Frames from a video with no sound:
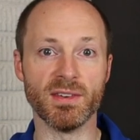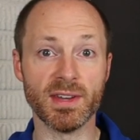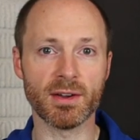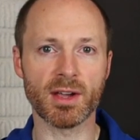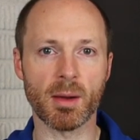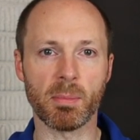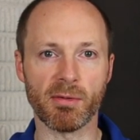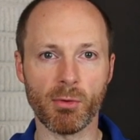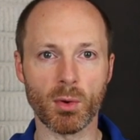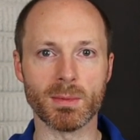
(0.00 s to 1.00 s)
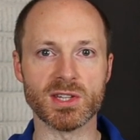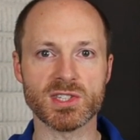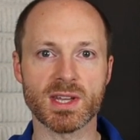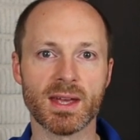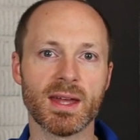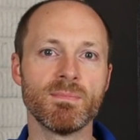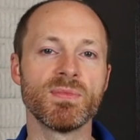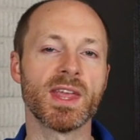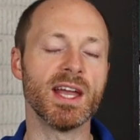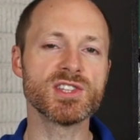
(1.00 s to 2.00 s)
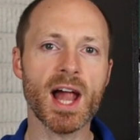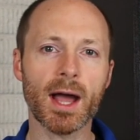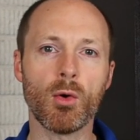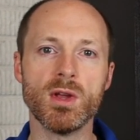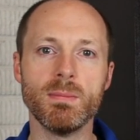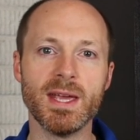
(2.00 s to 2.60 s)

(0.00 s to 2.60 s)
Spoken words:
during a performance. It's not going to